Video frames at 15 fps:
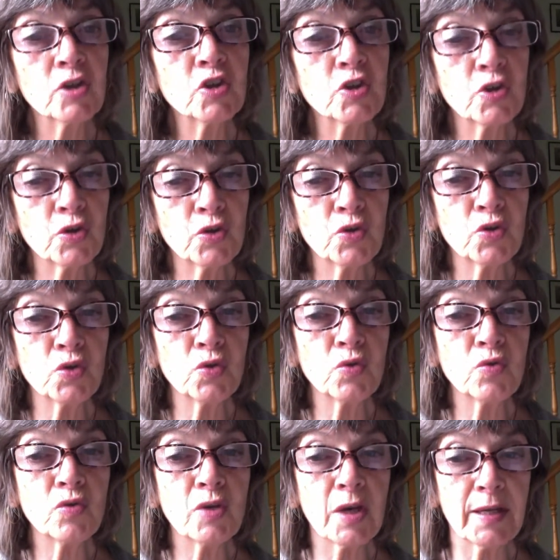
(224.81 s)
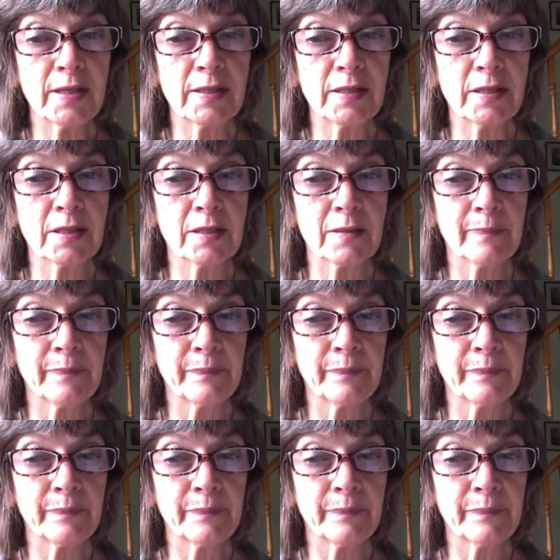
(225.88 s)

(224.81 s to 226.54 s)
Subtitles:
to do this.